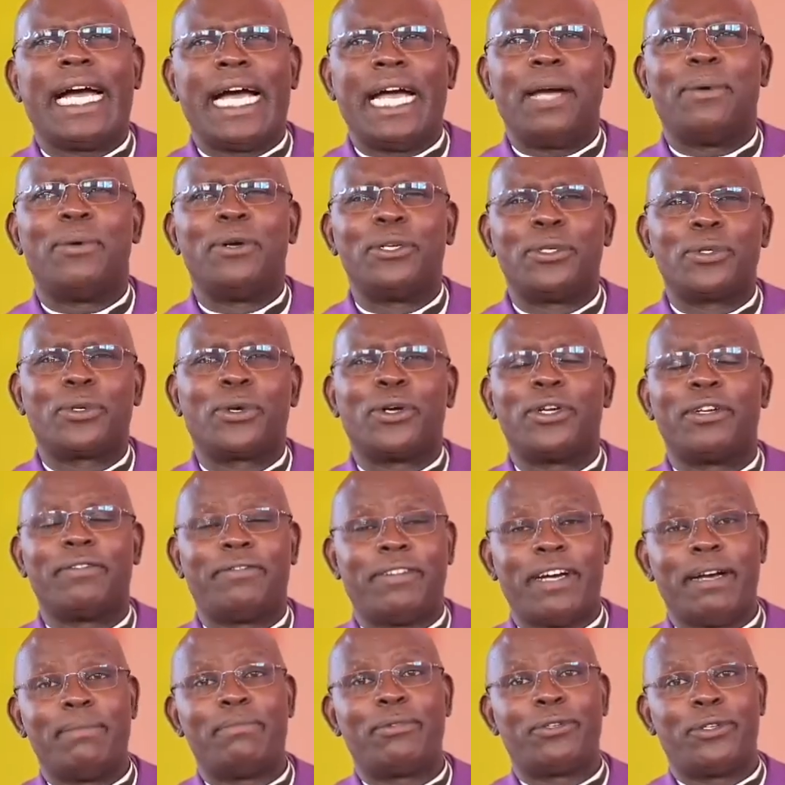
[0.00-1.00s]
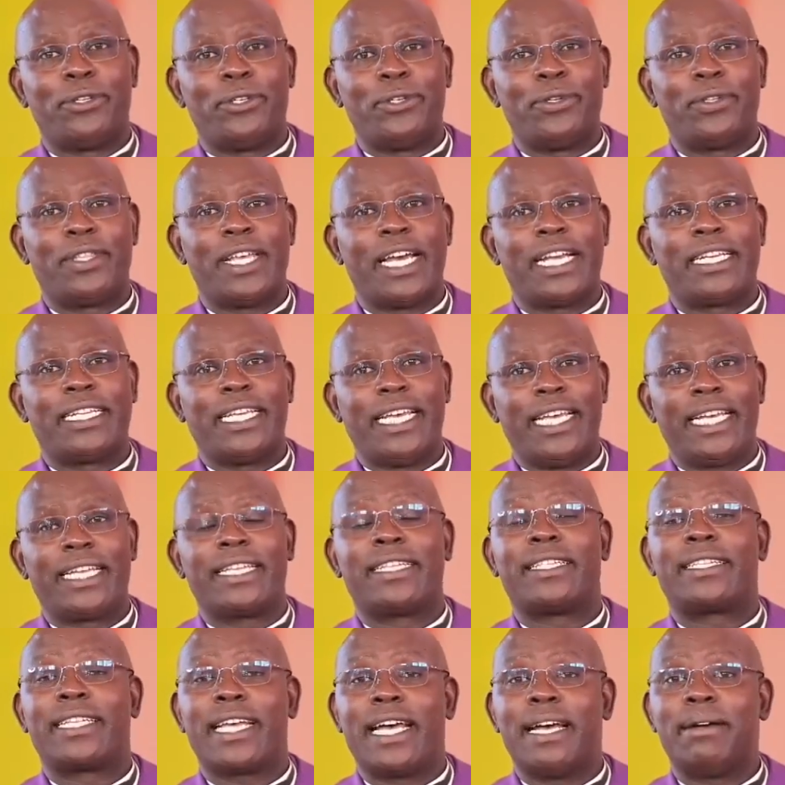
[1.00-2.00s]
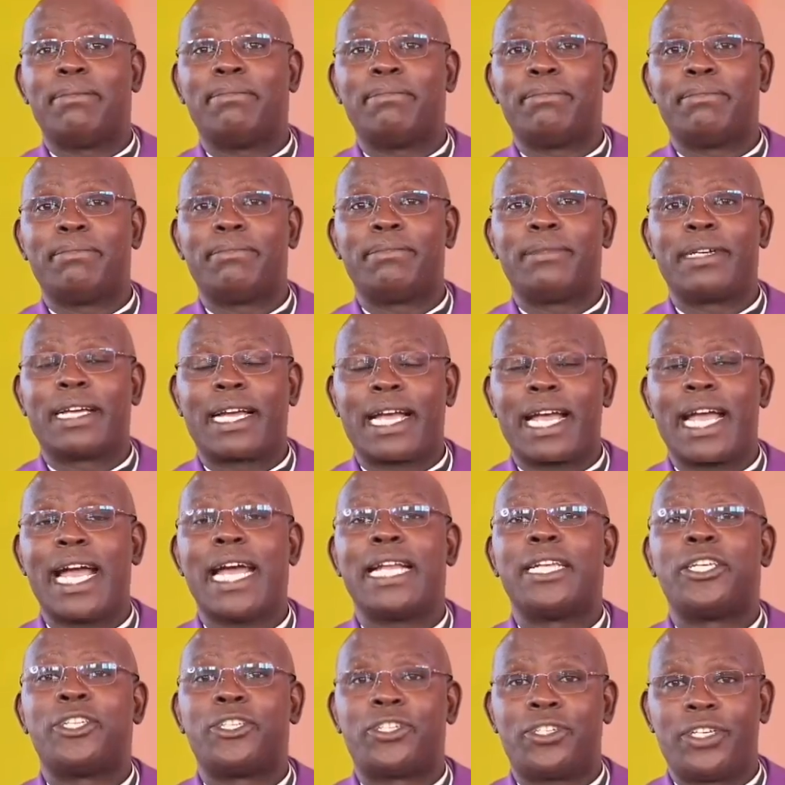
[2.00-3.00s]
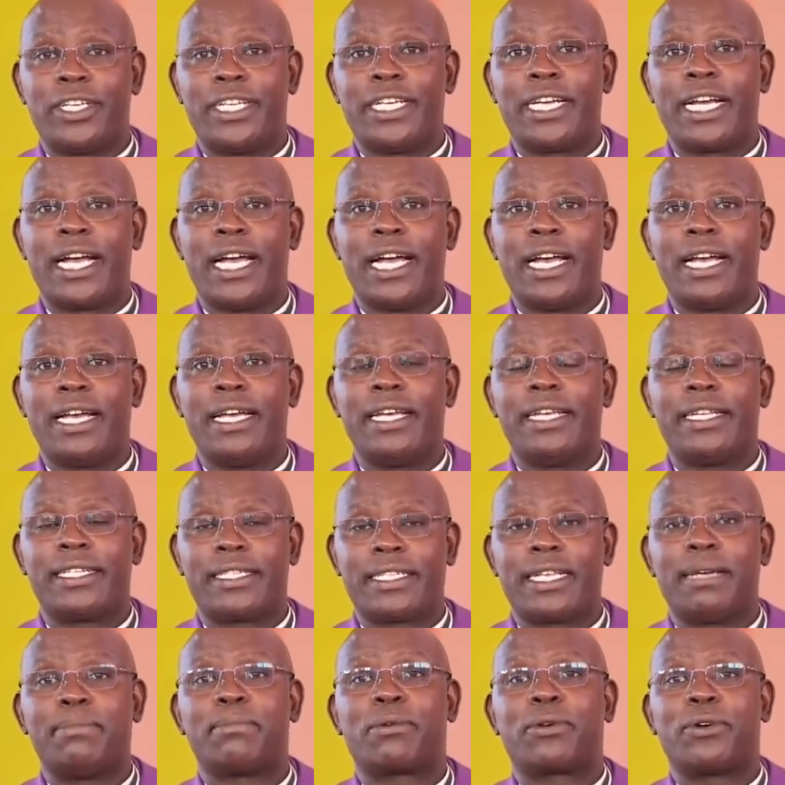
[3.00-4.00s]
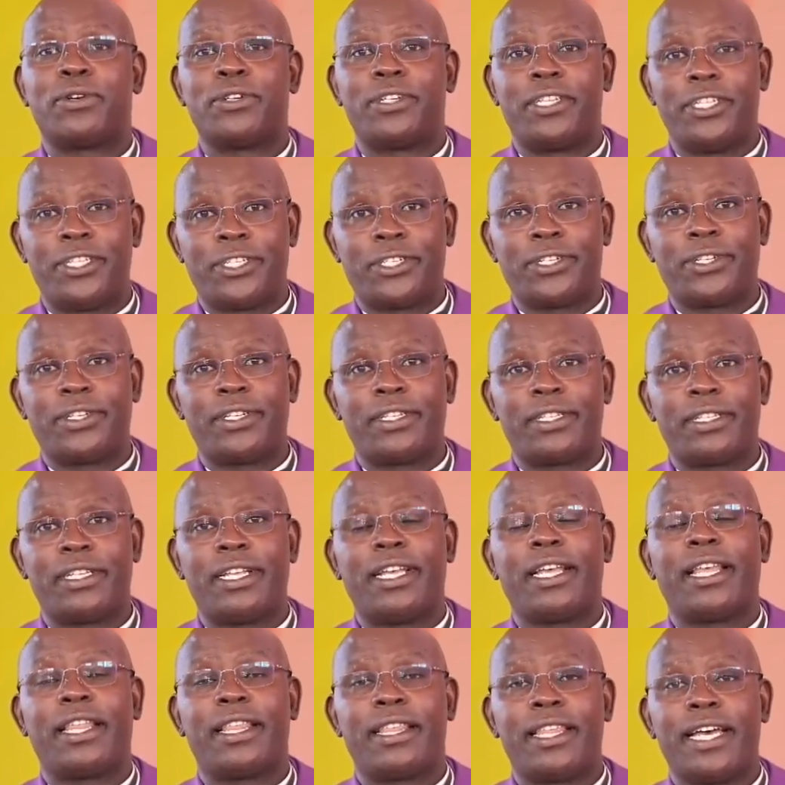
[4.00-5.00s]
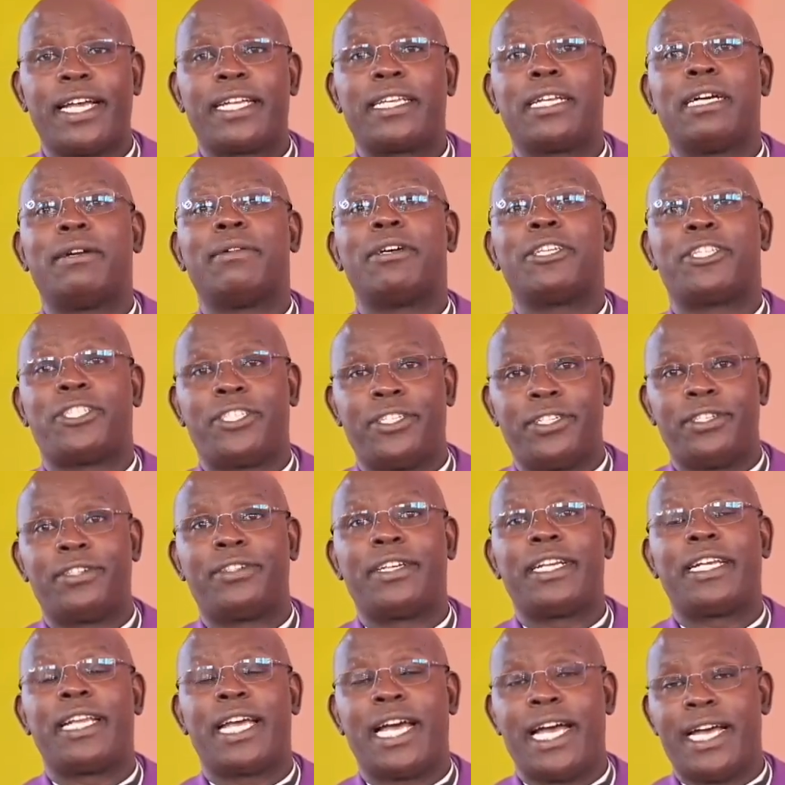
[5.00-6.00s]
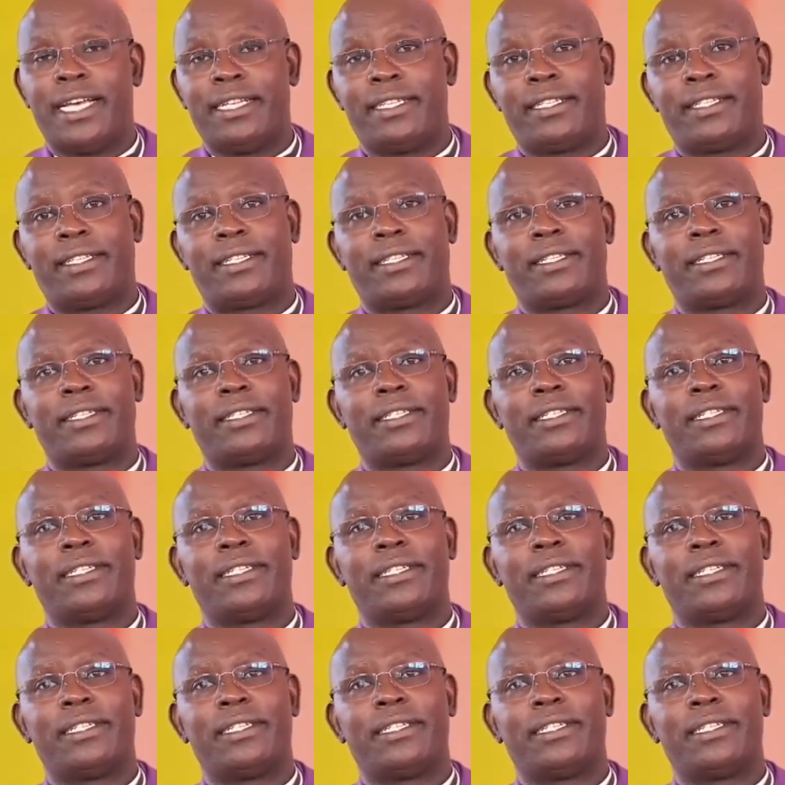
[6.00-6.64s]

I want to confirm to you that exam can trigger some conditions that our children has.